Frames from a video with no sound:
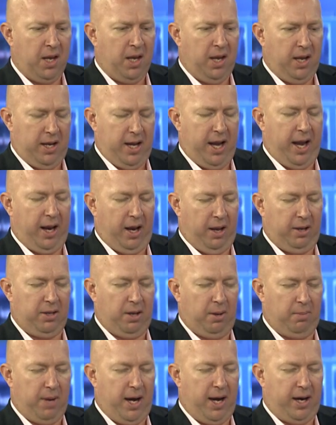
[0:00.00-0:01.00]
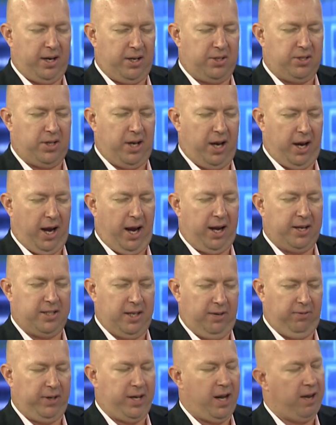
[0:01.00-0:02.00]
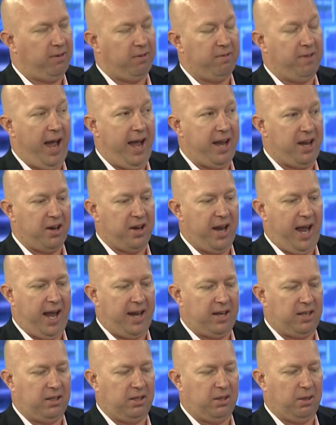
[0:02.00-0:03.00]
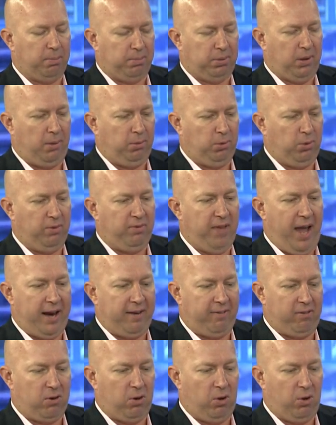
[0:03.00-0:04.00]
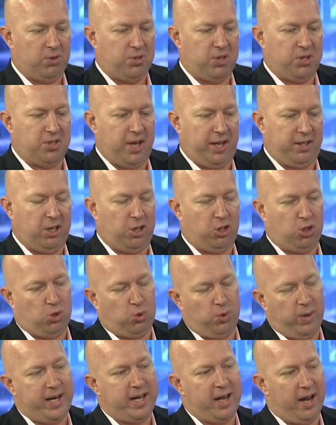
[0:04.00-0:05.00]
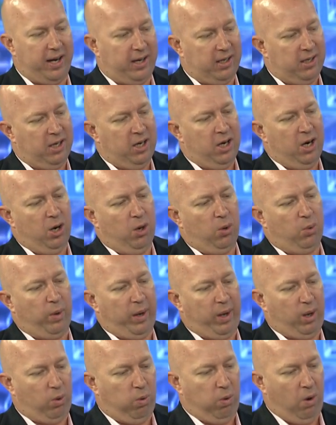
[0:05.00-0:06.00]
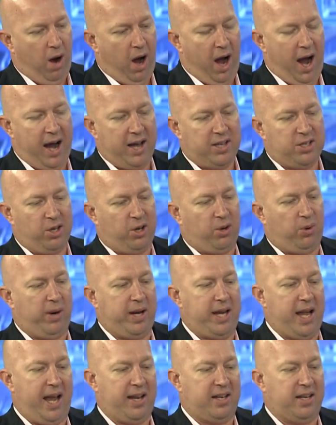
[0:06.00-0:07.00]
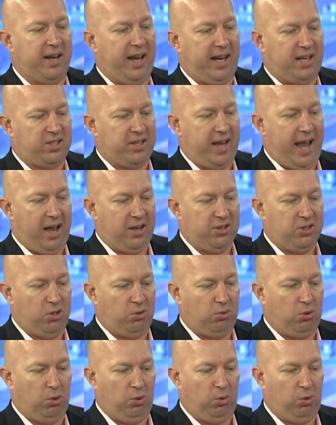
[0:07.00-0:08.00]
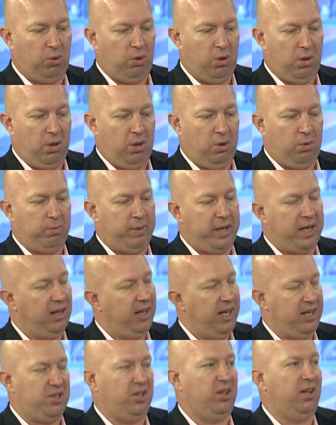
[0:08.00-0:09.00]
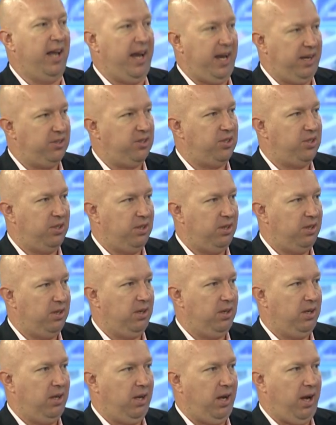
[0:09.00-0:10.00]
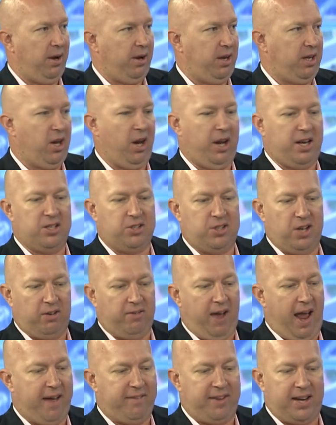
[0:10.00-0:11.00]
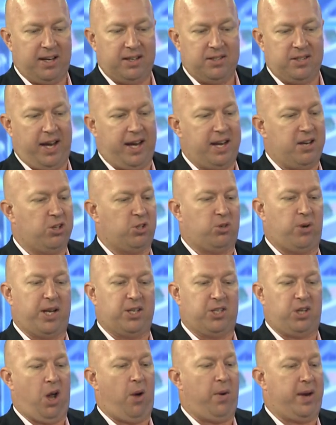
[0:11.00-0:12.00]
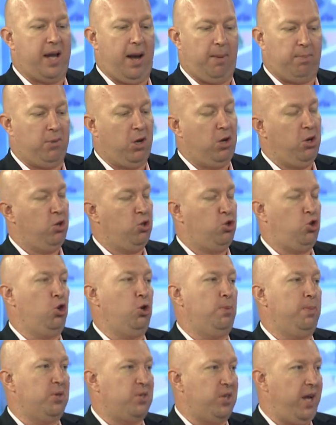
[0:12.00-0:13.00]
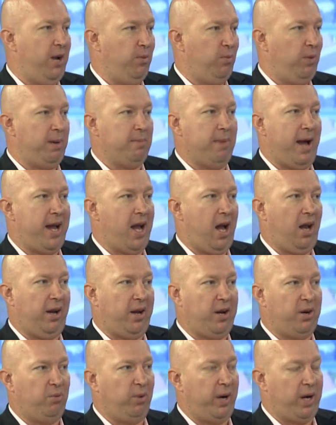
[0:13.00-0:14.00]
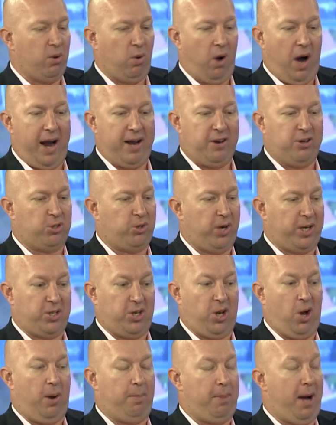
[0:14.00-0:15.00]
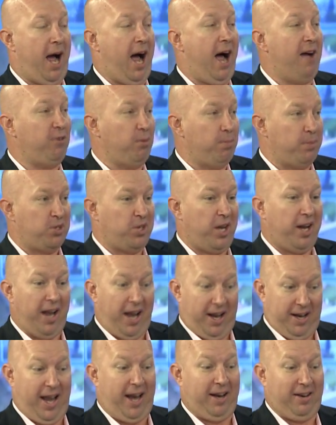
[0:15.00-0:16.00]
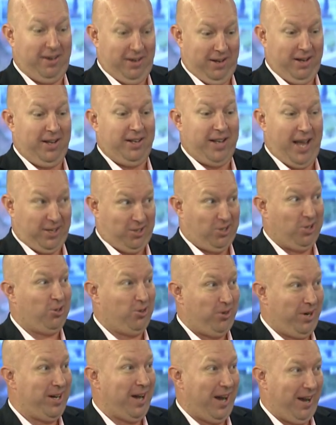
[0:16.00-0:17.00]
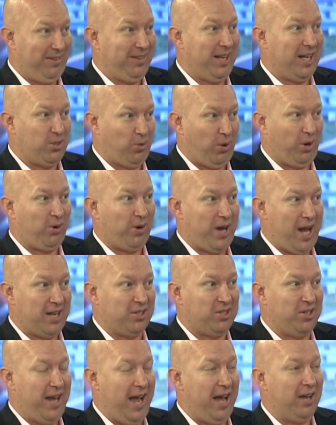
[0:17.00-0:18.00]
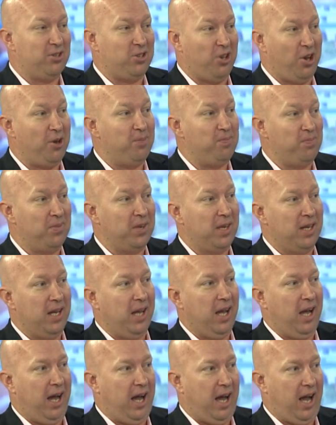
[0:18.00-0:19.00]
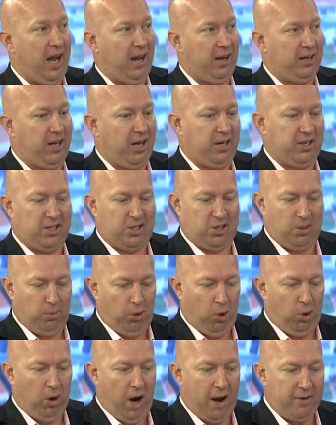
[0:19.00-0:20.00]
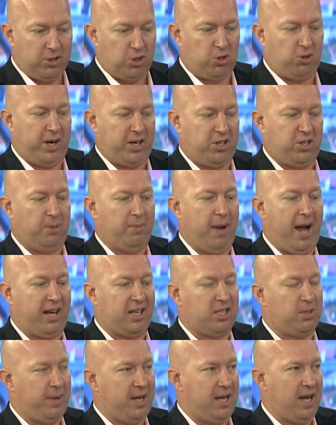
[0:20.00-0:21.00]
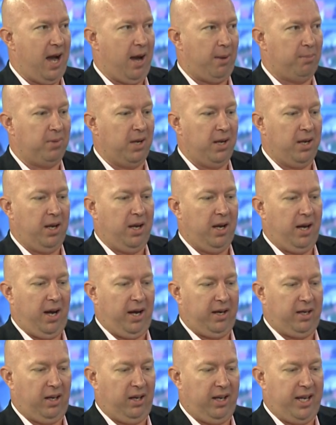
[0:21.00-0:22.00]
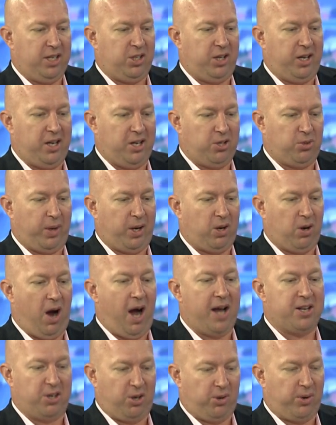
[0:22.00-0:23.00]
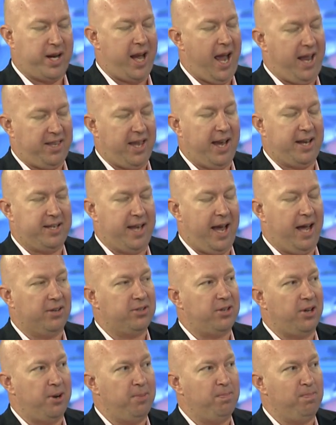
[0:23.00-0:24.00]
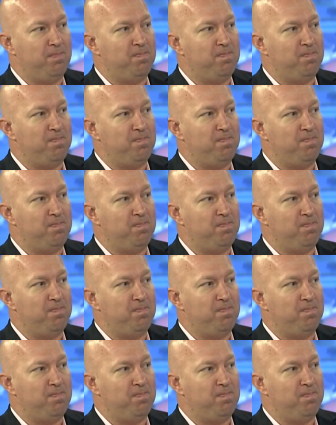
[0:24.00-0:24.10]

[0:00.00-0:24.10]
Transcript: yeah, the markets are definitely overvalued, and the problem with that, of course, is that the trigger required to create the next downturn will be less and less. Instead of having, say, interest rates going up 2%, we may only require interest rates to go up 0.5%, and that's the trigger. That's what creates a downturn. Yeah. Just the more overstretched the markets become, the less is required to create that downturn.